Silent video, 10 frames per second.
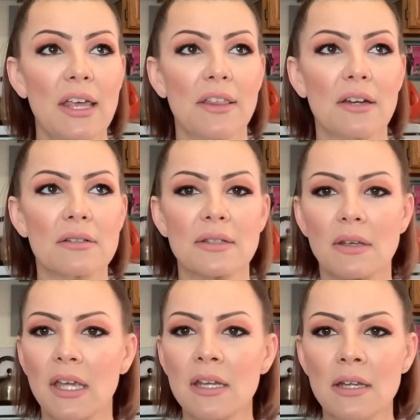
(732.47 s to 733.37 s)
There's
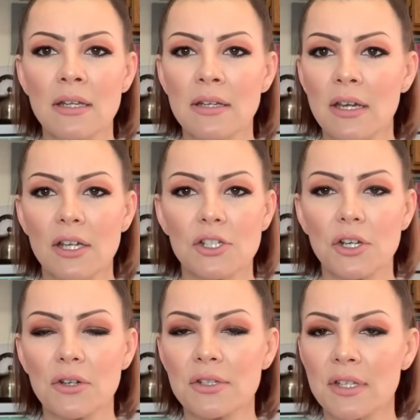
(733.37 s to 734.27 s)
hidden
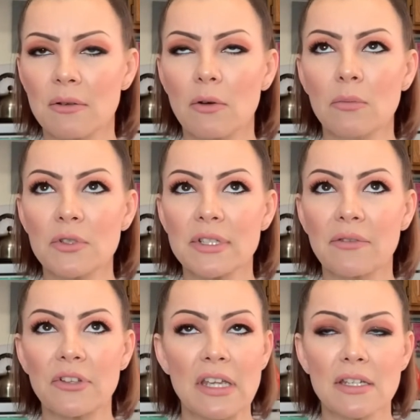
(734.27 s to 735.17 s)
sugars in almost
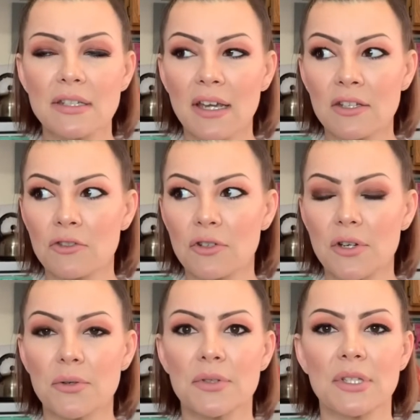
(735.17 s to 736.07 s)
everything.
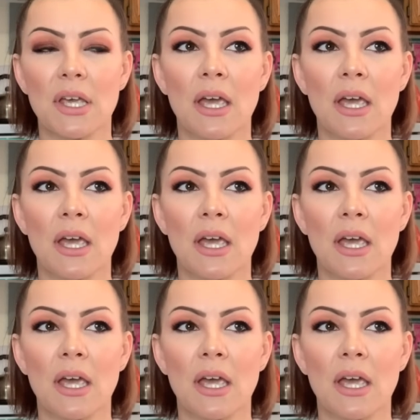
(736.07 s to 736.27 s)
Dextrose.